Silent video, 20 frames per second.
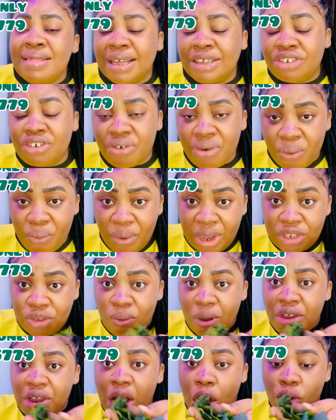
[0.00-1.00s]
that request,
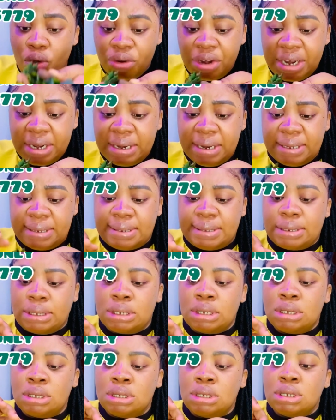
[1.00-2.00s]
while you're holding this,
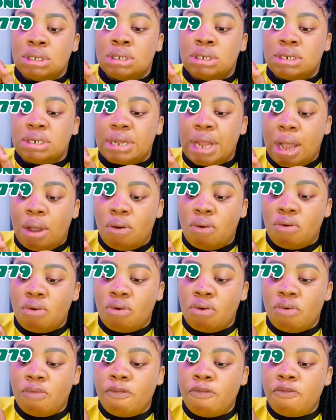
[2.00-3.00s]
now
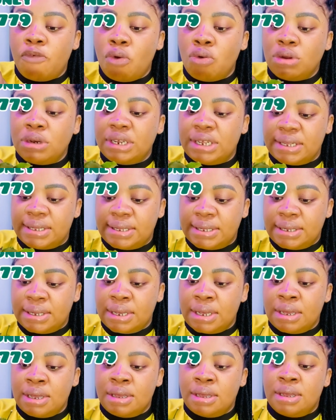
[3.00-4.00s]
fold it.
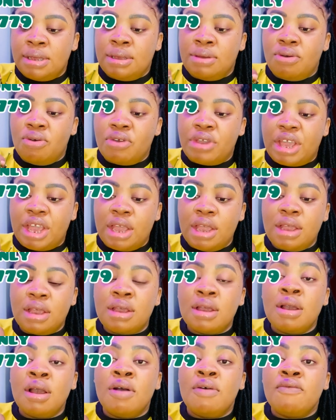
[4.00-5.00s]
Okay,
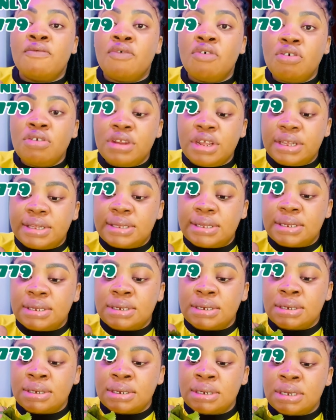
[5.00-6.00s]
fold it
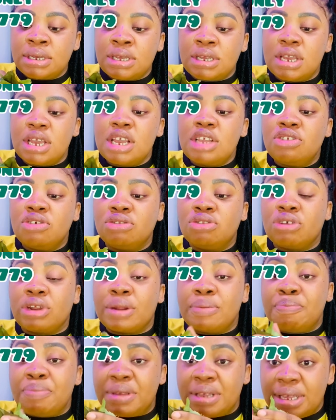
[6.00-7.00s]
into
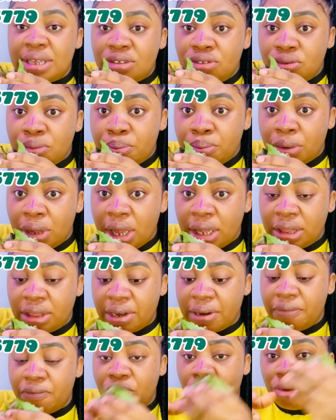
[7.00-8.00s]

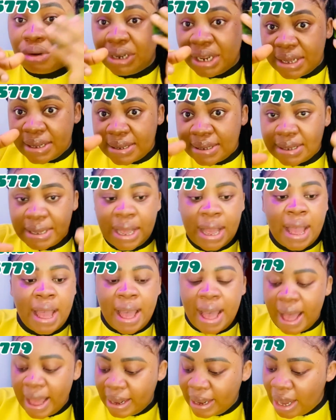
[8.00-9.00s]
three foldings,
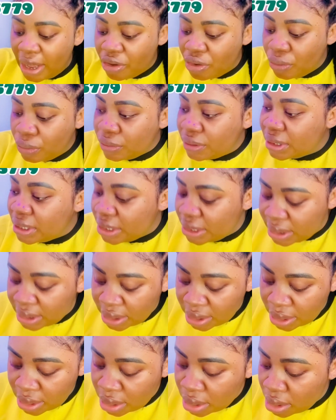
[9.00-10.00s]
and now use this